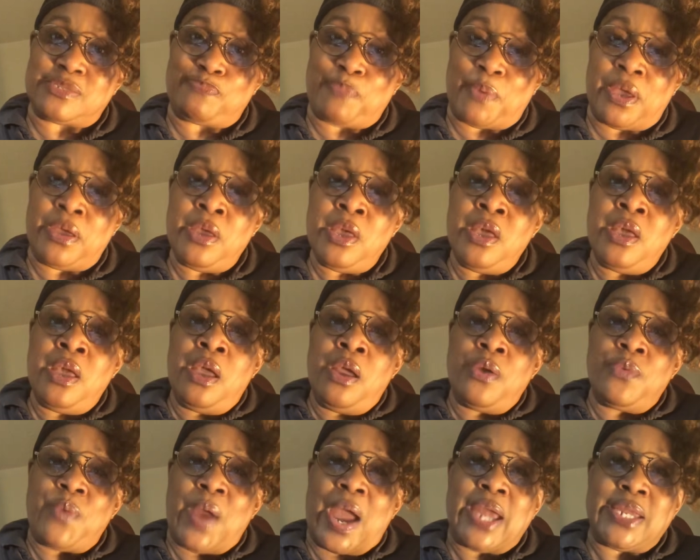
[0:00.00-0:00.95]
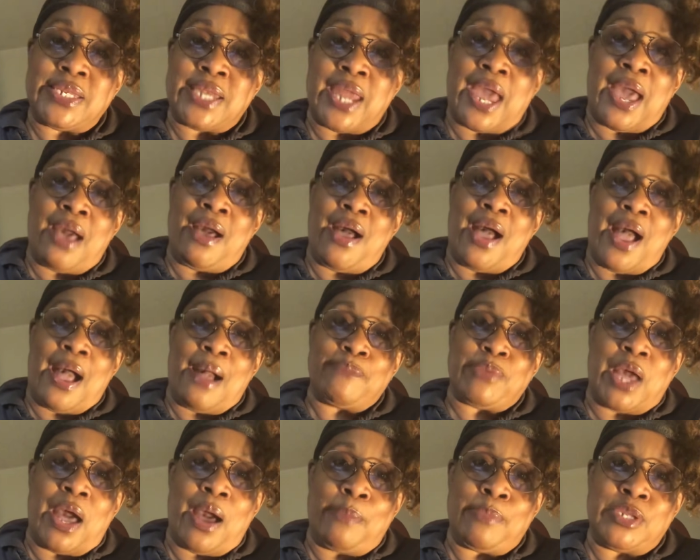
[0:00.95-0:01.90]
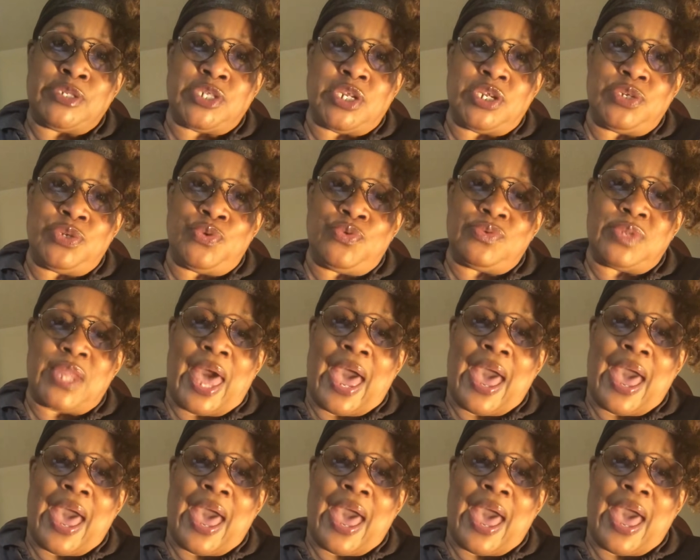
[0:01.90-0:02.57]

but right now, I'm coming to you.